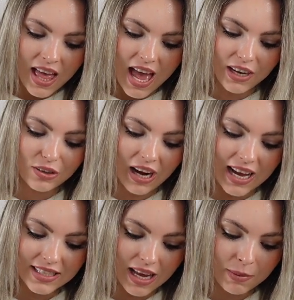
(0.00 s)
And you
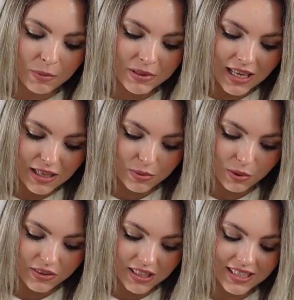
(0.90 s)
guys, I'm obsessed
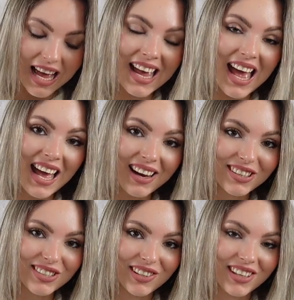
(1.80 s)
with these. I
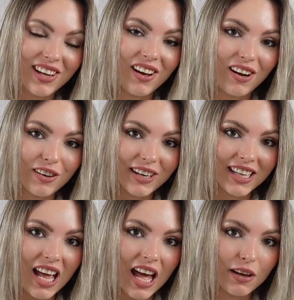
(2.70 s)
actually already
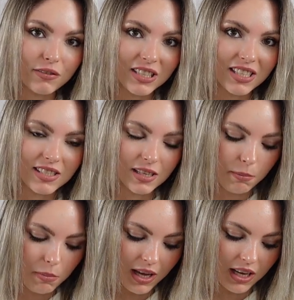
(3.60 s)
have these in
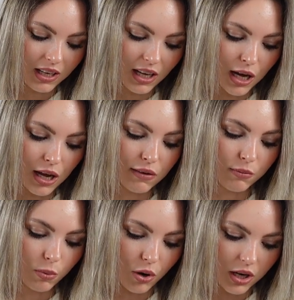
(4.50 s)
pink, and I have
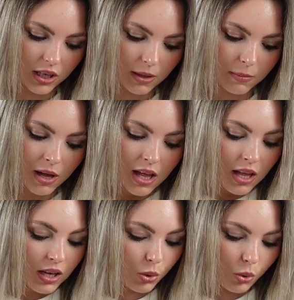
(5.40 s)
worn them
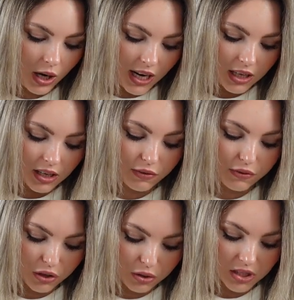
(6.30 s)
quite a
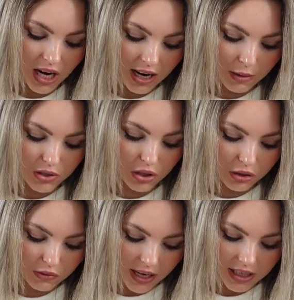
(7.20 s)
few times
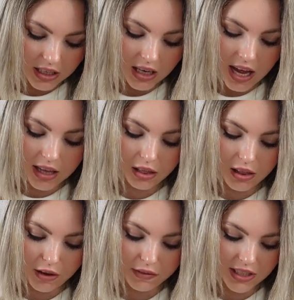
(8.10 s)
already. I
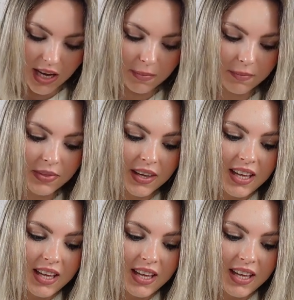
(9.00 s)
love them.